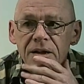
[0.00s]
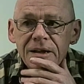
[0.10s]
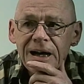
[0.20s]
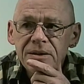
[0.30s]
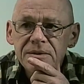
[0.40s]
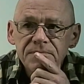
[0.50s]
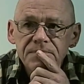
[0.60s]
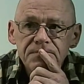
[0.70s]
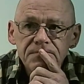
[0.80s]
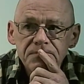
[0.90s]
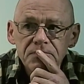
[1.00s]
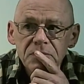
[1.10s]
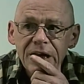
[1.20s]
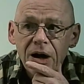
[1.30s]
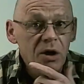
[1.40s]
Now,
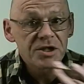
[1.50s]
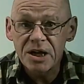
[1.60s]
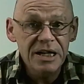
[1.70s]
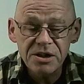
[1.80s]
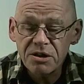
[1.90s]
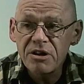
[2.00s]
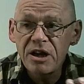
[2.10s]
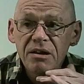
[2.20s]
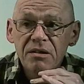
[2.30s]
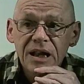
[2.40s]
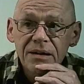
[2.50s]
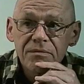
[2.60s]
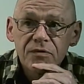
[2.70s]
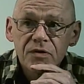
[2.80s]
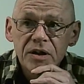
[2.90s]
all sides agree
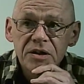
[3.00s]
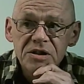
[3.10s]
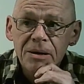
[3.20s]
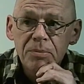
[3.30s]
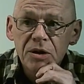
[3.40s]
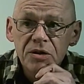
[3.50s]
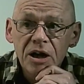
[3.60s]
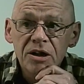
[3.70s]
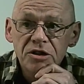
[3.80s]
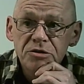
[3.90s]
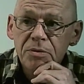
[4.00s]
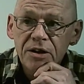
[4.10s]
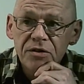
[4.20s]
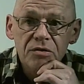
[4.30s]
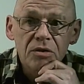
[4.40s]
that, for example, knowledge
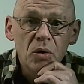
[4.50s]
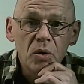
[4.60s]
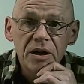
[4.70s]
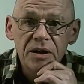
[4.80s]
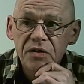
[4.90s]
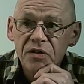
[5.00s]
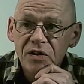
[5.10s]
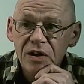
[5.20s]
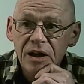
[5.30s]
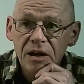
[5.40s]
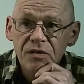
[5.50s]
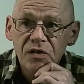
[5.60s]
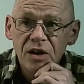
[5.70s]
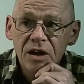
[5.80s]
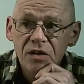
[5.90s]
plays a role in seeing.
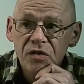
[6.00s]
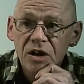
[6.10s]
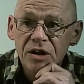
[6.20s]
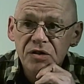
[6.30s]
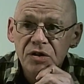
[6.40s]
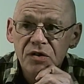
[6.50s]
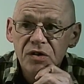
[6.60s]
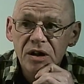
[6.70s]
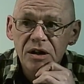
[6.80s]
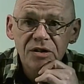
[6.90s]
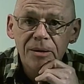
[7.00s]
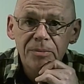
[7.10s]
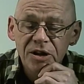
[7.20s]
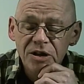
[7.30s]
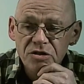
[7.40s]
Seeing is not just the
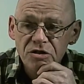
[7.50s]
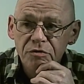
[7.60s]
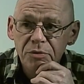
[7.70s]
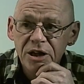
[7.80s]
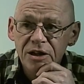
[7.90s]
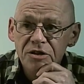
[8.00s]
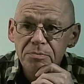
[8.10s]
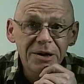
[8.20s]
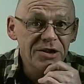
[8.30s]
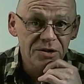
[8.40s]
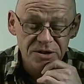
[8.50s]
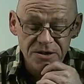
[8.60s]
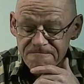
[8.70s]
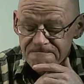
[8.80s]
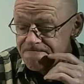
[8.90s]
interpretation of meaningless
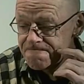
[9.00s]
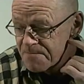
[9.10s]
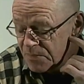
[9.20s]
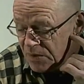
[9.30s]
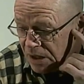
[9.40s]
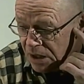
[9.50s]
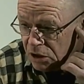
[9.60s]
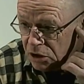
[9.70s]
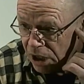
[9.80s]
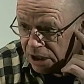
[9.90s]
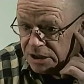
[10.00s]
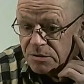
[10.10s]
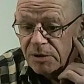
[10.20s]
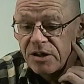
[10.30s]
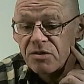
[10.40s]
pixels.
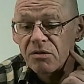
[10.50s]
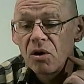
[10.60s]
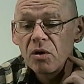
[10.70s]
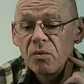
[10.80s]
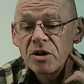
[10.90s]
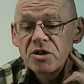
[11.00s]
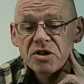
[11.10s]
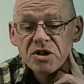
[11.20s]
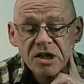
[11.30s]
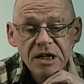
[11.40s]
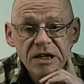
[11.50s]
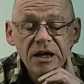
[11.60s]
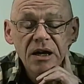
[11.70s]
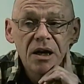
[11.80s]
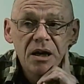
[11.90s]
Knowledge plays a role in what you see.
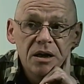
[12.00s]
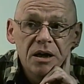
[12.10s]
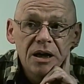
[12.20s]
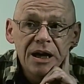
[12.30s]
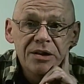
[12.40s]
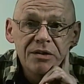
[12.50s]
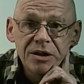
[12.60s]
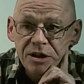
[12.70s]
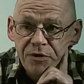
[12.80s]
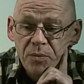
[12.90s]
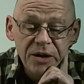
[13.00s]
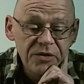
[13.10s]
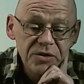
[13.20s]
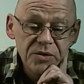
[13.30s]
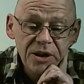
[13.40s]
And there are different
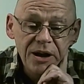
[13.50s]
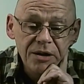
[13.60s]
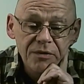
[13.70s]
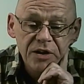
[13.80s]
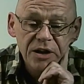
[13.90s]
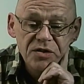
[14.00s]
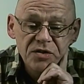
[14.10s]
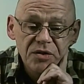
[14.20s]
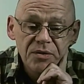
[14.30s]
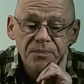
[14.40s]
ways to think of this.